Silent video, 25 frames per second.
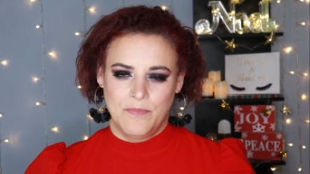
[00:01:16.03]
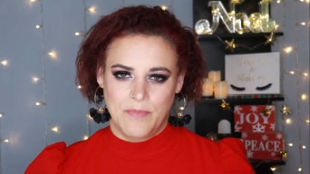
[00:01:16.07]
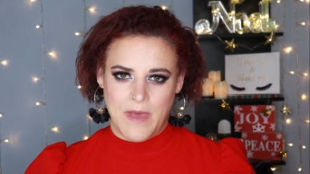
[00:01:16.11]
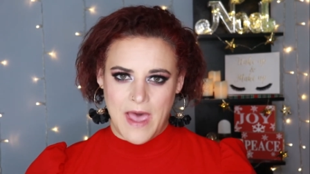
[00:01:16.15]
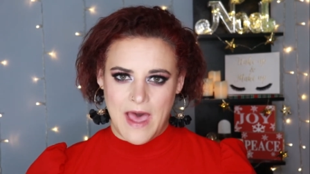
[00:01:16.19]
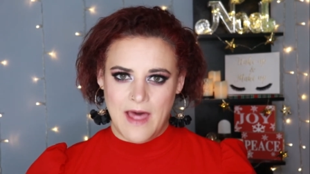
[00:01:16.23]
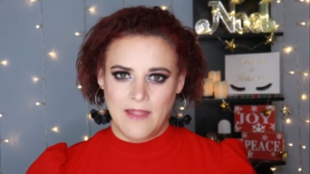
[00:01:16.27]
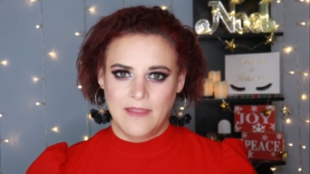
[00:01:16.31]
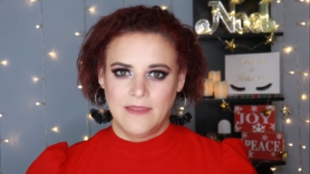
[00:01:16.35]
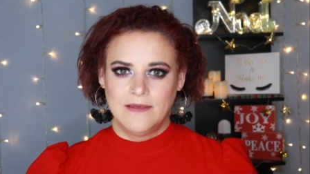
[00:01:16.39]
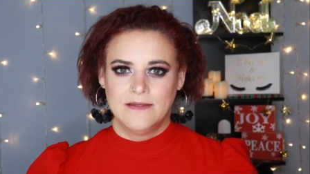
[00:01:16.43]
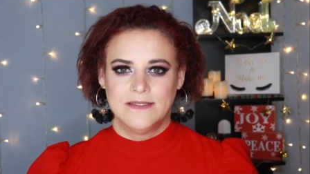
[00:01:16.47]

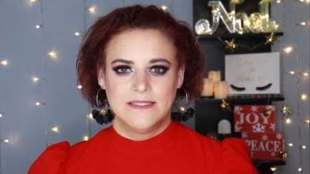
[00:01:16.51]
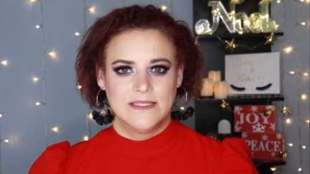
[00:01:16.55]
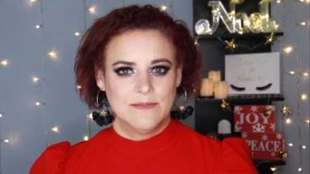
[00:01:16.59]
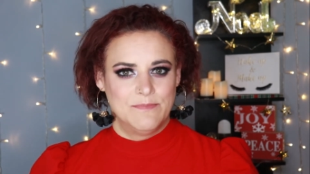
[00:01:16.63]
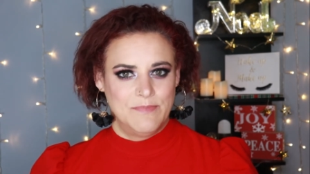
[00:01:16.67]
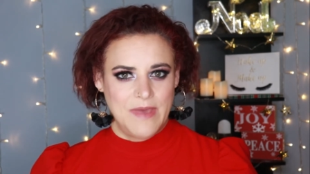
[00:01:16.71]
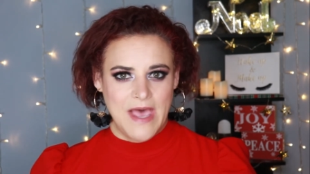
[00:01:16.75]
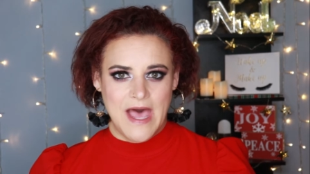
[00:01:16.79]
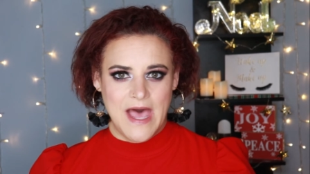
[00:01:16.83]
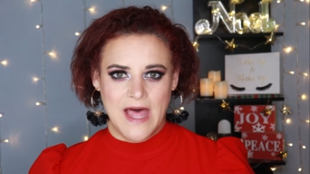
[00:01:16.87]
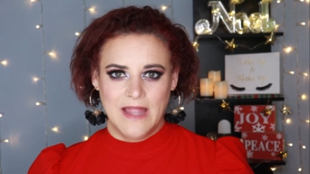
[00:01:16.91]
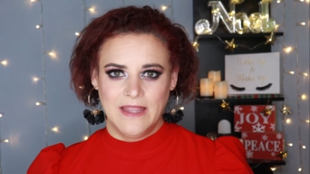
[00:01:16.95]
palette to
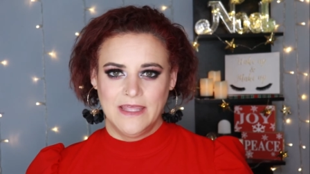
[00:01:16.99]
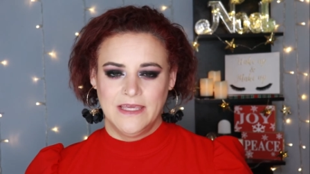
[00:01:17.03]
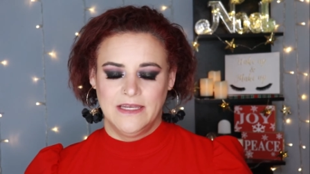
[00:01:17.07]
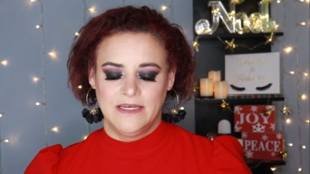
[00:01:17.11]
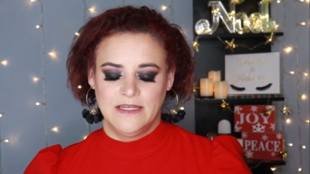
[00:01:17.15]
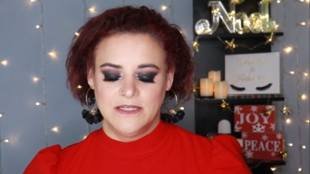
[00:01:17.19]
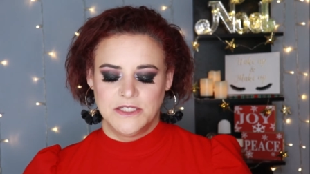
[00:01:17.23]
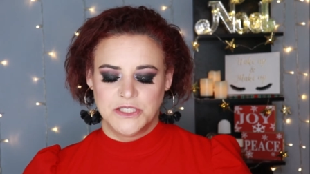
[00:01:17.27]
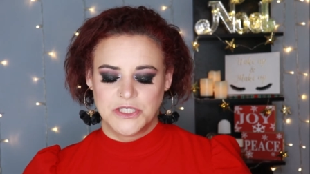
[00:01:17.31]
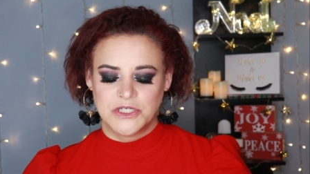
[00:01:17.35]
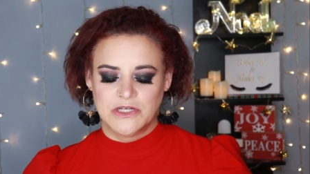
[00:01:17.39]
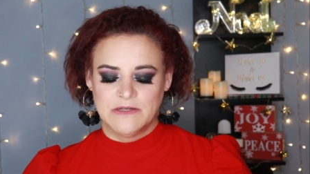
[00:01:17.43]
palette
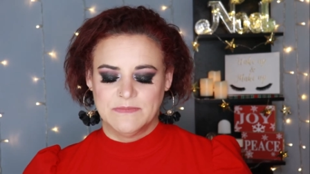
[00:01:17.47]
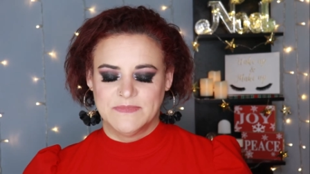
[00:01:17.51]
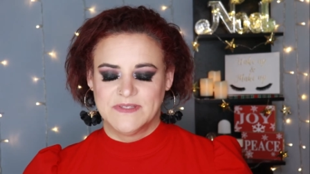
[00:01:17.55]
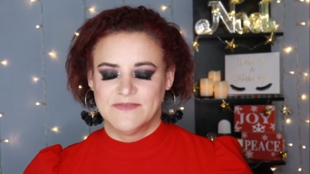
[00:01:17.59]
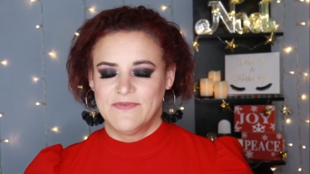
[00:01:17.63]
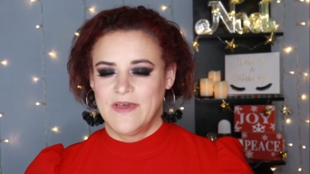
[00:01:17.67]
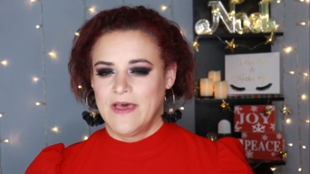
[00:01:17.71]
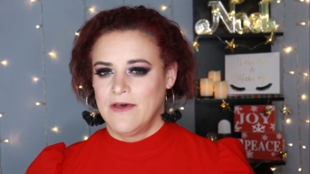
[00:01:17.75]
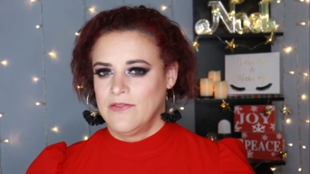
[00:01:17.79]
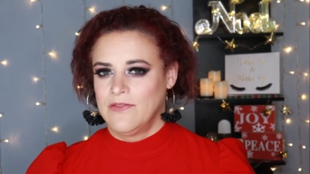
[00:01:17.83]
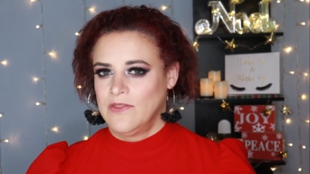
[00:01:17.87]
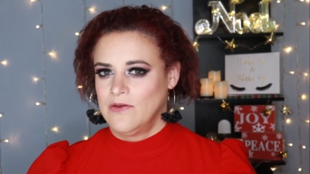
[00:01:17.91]
in terms
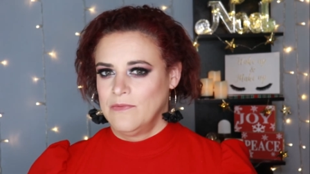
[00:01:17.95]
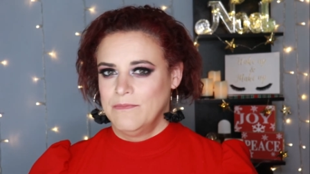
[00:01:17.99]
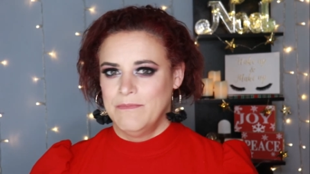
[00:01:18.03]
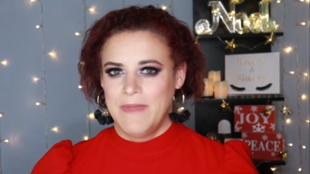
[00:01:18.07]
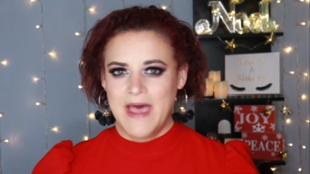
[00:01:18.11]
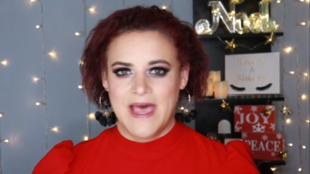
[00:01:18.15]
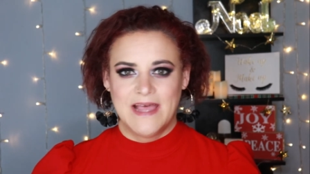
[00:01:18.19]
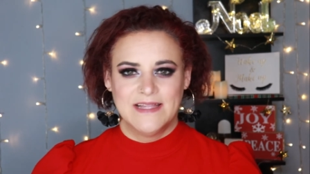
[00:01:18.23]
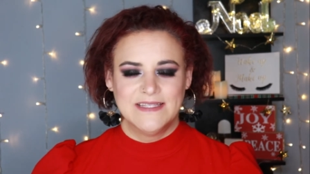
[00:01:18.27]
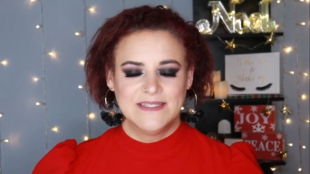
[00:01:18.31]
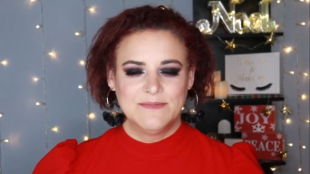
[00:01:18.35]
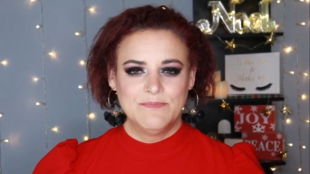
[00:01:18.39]
of how their
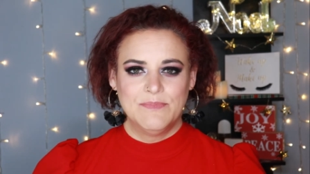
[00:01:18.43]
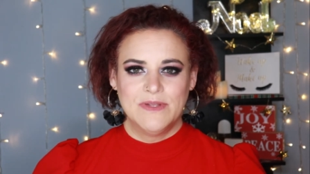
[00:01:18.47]
mattes